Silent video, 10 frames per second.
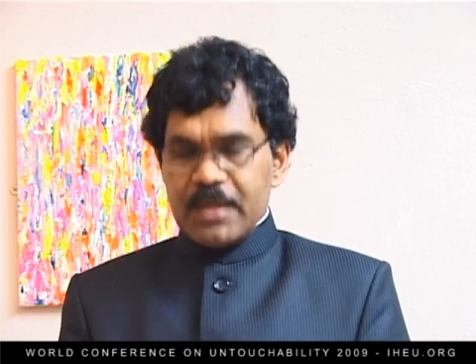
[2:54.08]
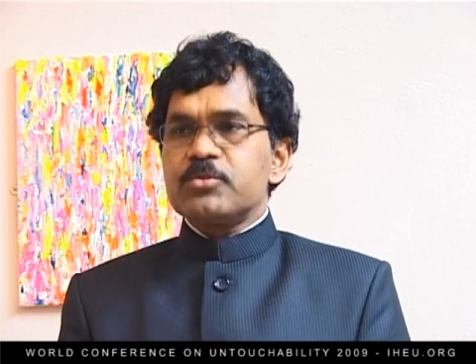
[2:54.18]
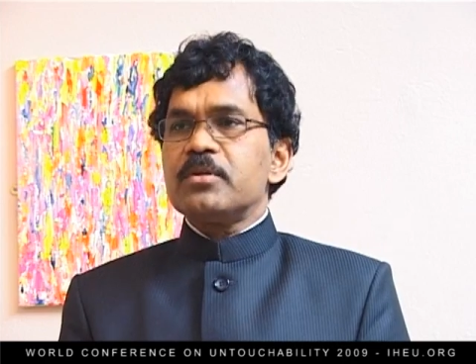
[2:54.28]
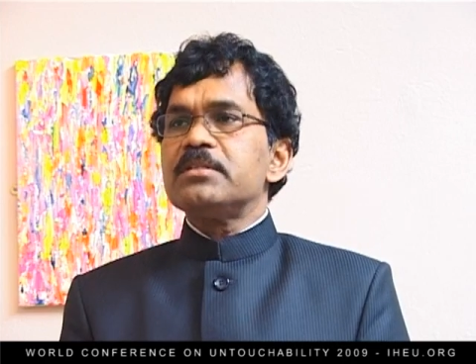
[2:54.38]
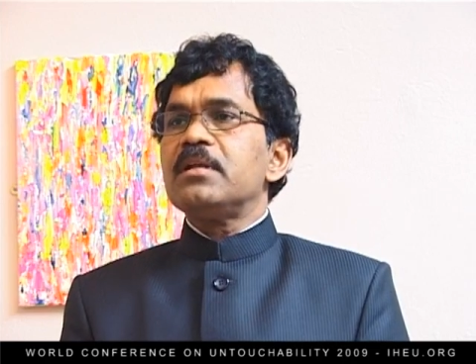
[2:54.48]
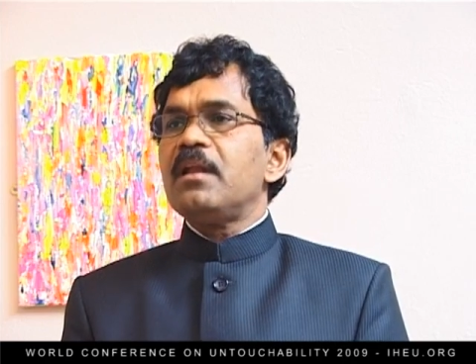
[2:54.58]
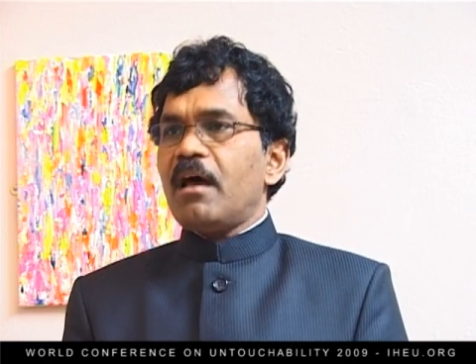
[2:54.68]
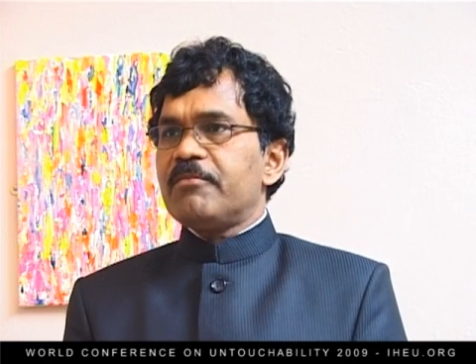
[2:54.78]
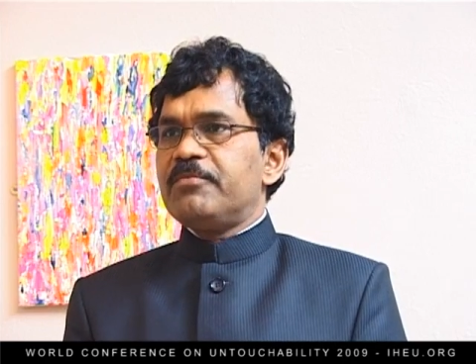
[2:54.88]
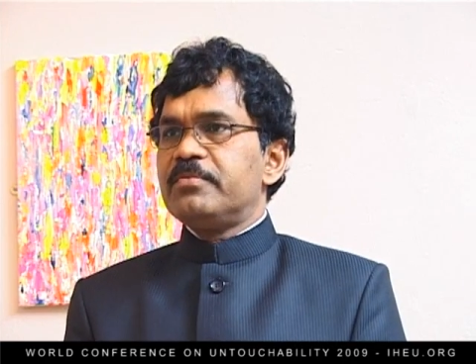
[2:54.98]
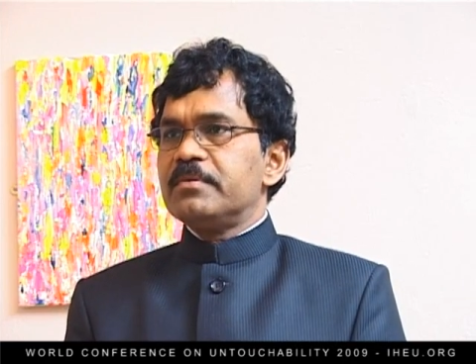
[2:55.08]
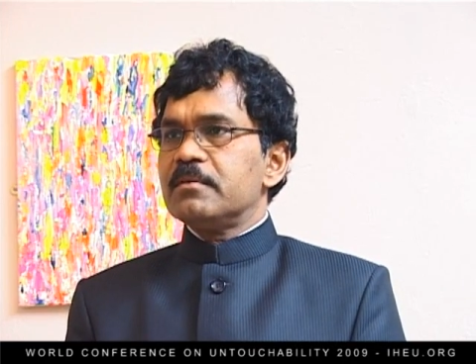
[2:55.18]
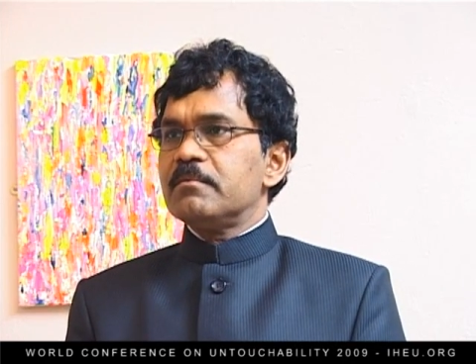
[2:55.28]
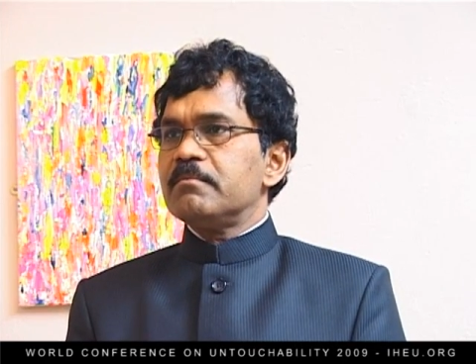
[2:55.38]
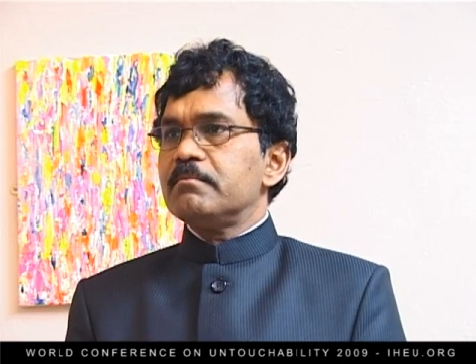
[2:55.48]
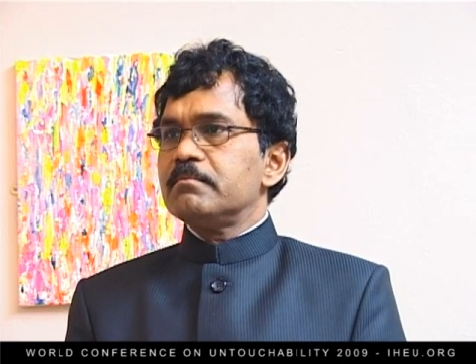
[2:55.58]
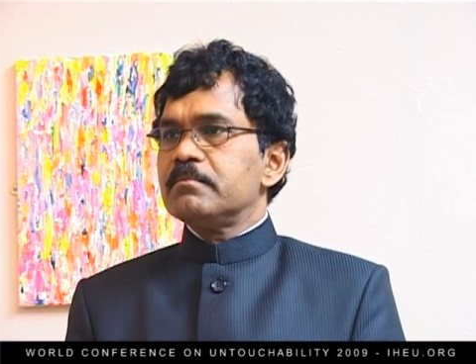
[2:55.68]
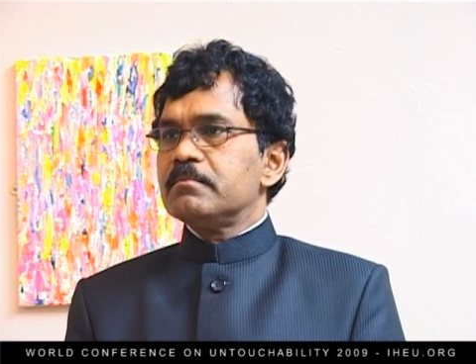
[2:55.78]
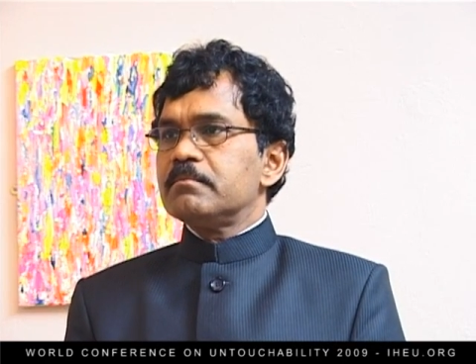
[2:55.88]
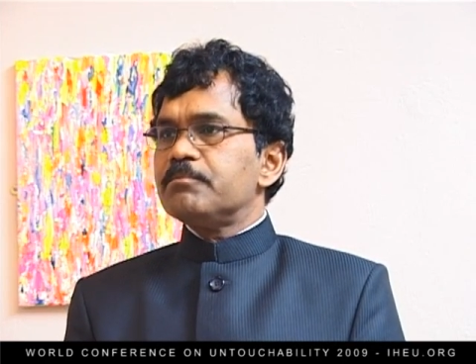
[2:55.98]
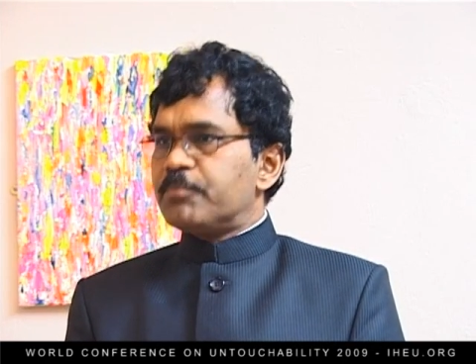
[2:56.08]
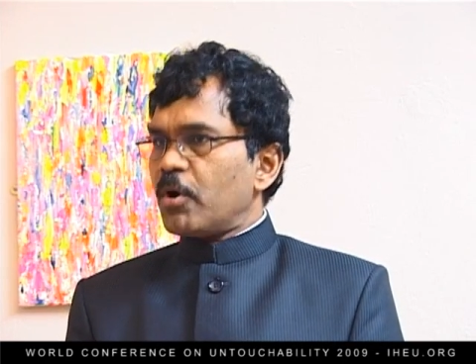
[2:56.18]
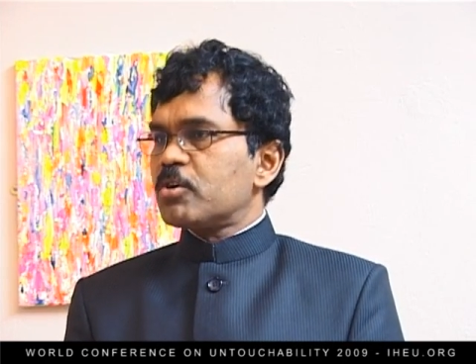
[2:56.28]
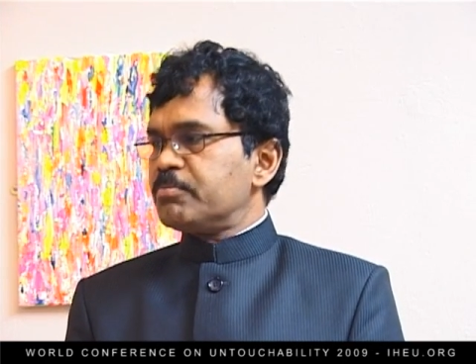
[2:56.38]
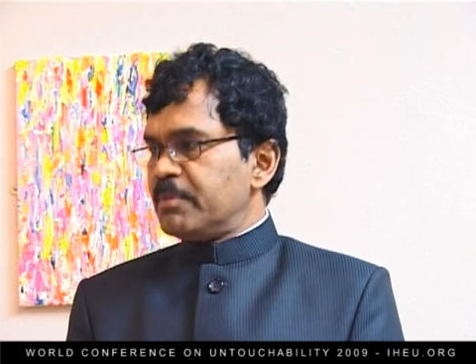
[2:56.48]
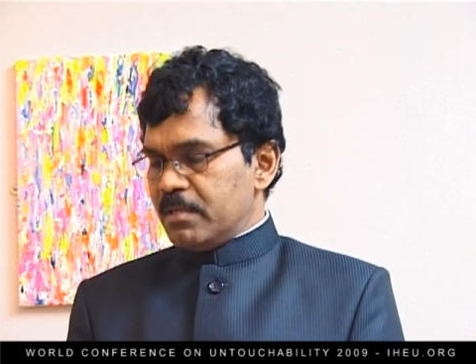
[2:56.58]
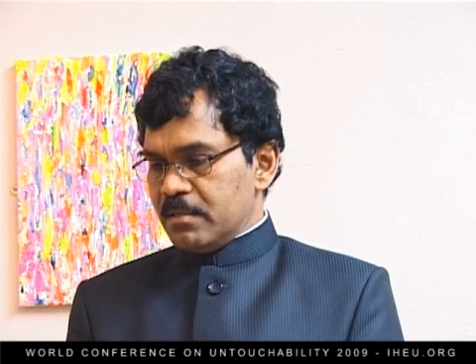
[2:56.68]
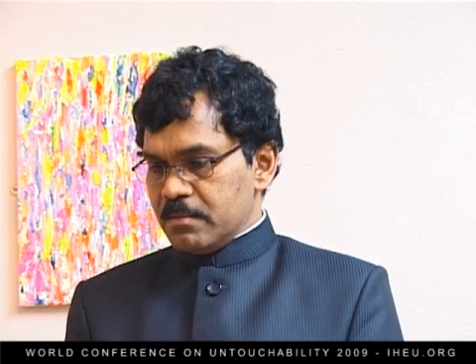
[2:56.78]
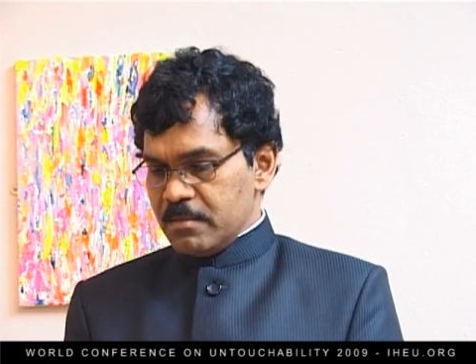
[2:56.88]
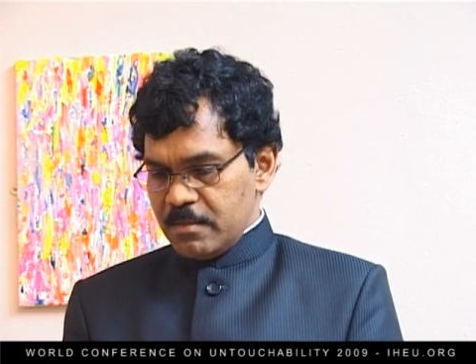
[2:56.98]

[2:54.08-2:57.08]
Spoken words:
Actually, the love brought me